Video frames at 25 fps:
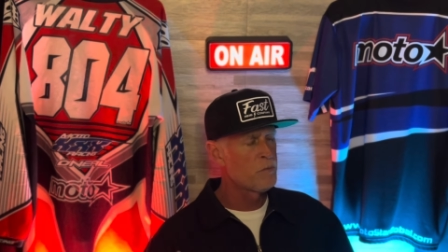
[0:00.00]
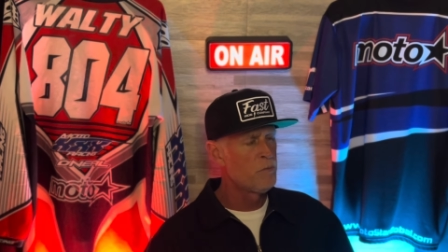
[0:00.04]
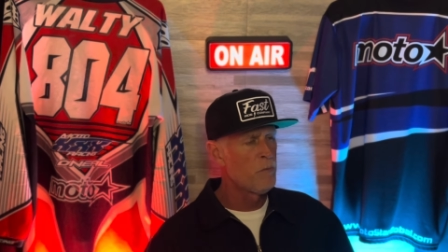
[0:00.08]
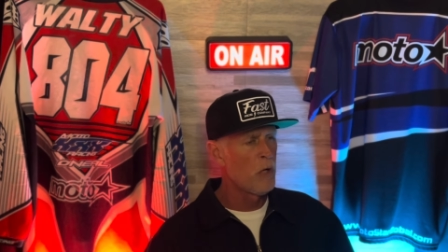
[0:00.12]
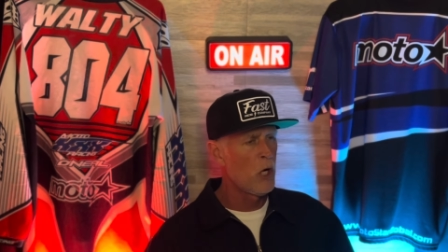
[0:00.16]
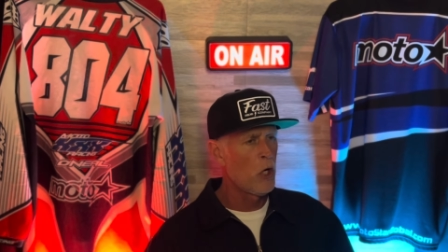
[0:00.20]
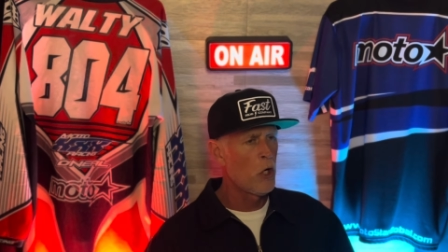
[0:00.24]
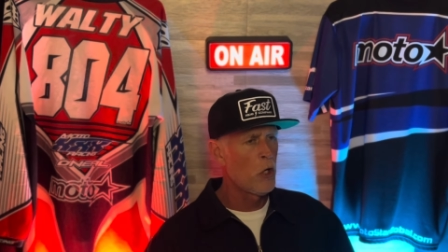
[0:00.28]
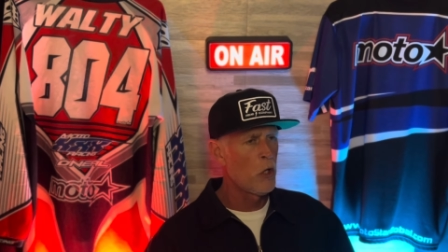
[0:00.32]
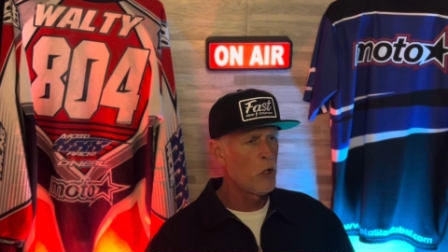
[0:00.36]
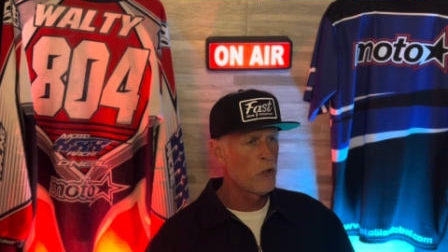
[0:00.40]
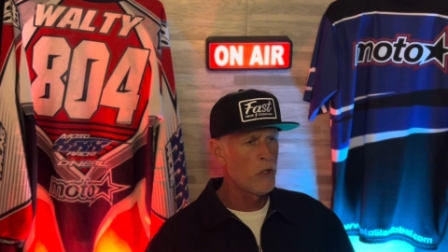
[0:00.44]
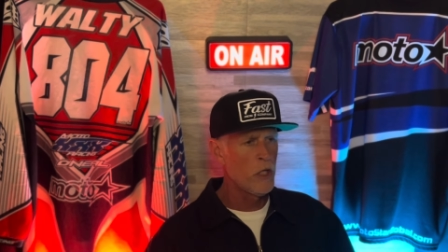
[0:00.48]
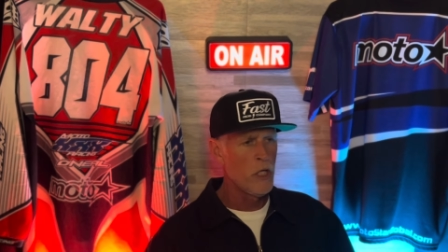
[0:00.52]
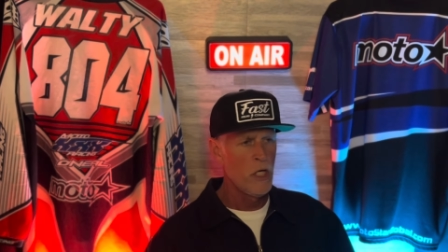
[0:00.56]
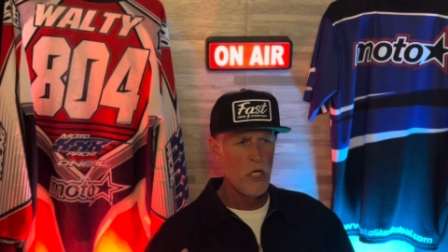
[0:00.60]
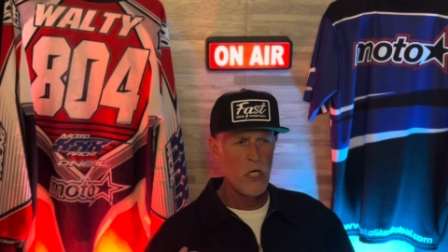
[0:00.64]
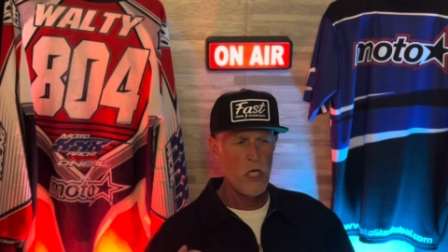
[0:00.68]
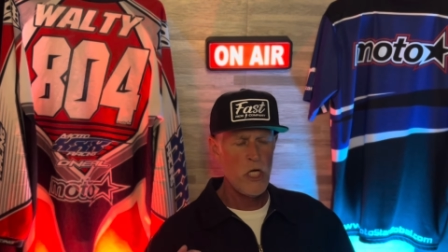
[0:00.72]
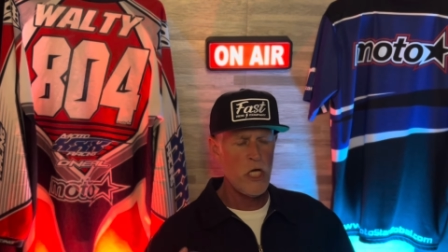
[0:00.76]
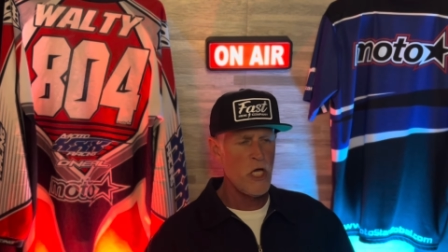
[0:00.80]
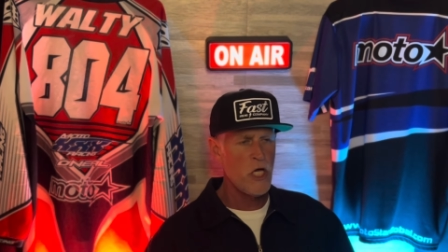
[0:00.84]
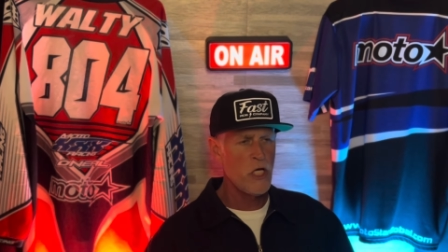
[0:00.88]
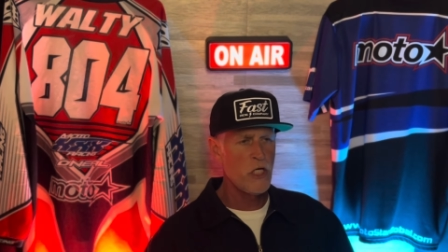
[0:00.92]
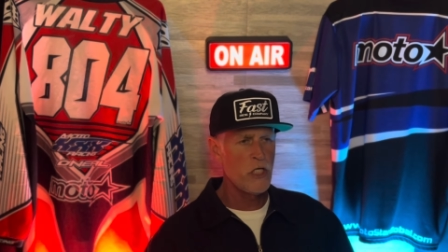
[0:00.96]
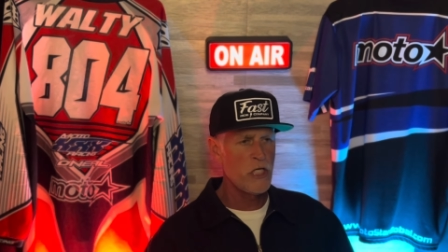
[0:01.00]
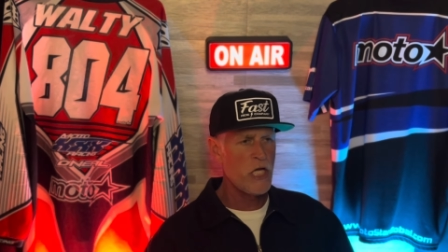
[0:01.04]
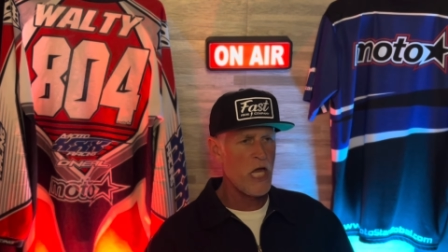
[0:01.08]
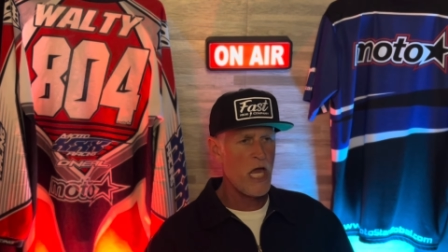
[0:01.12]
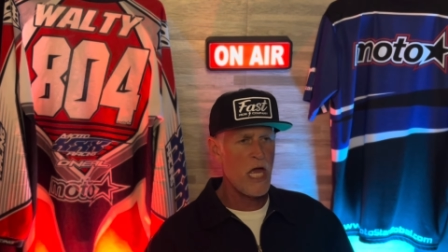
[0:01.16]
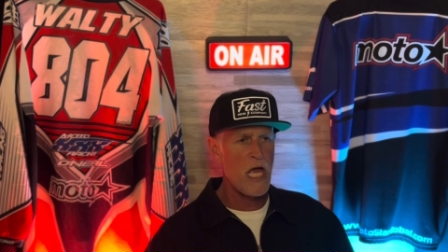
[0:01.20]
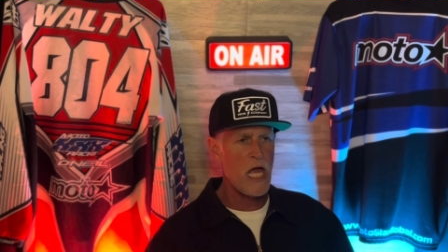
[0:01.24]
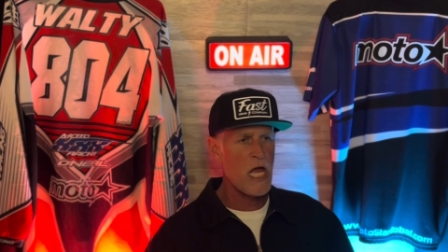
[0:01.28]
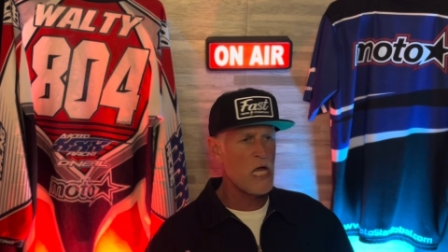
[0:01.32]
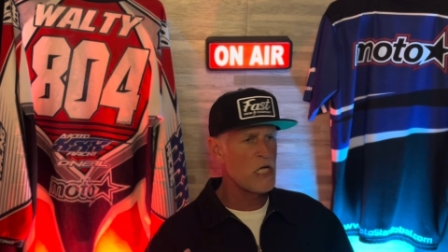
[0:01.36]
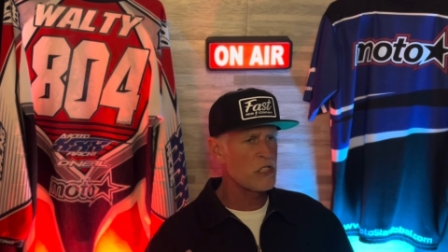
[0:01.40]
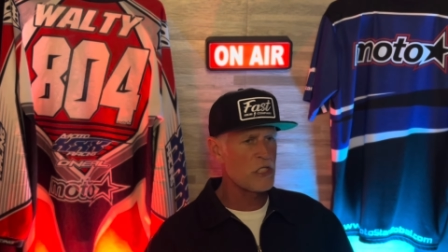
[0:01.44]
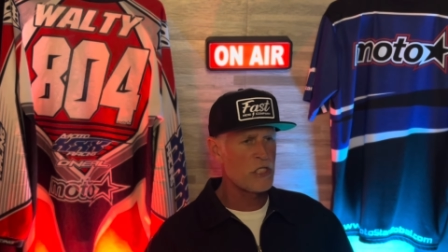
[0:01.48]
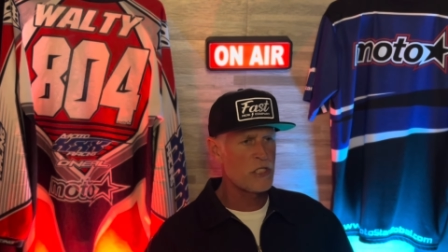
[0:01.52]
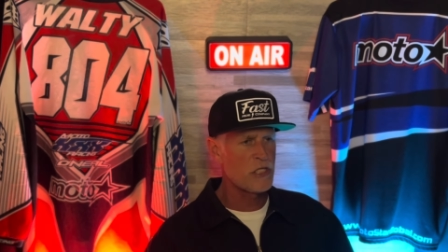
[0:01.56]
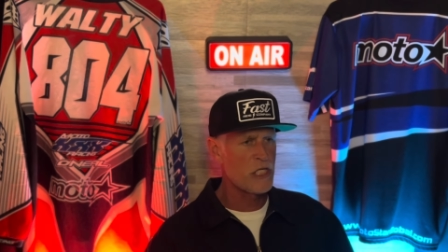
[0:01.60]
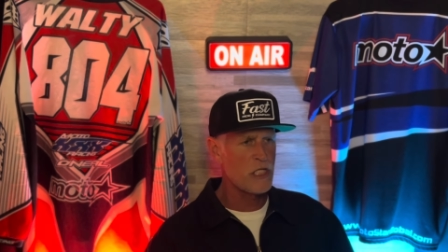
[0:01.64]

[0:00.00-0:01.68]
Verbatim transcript: mode engaged.